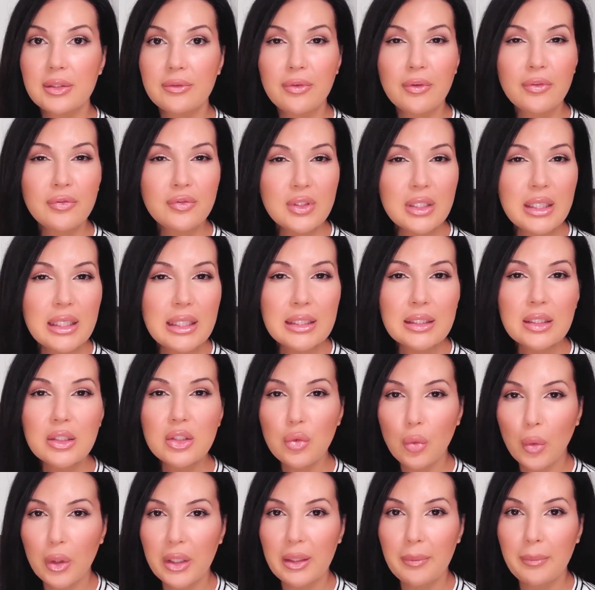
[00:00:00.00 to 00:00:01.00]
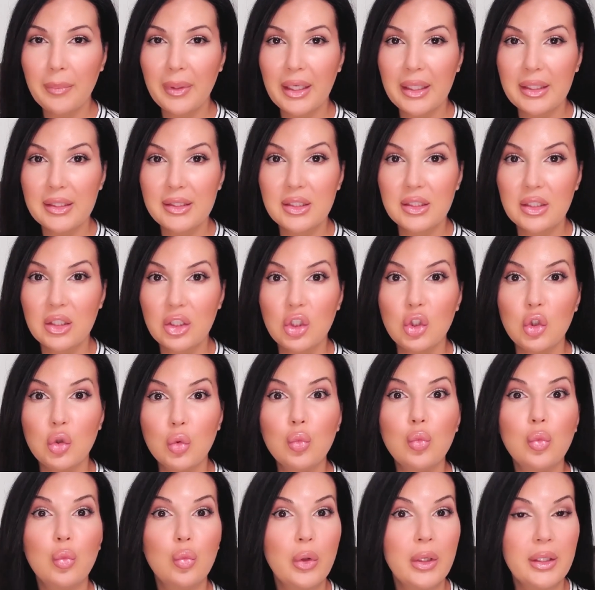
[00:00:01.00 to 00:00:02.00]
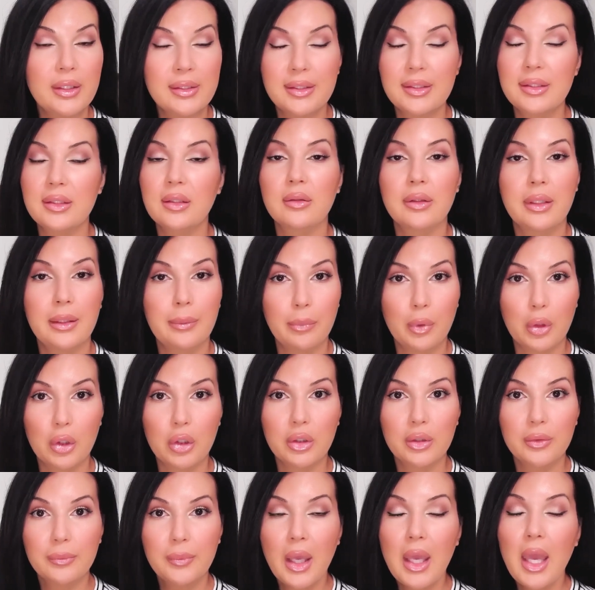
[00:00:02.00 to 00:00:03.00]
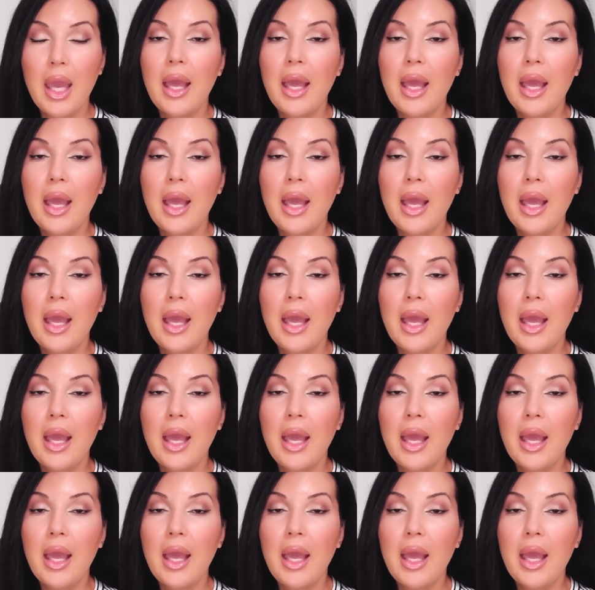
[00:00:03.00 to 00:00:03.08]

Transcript: 15 to 20 minutes, you instantly burn.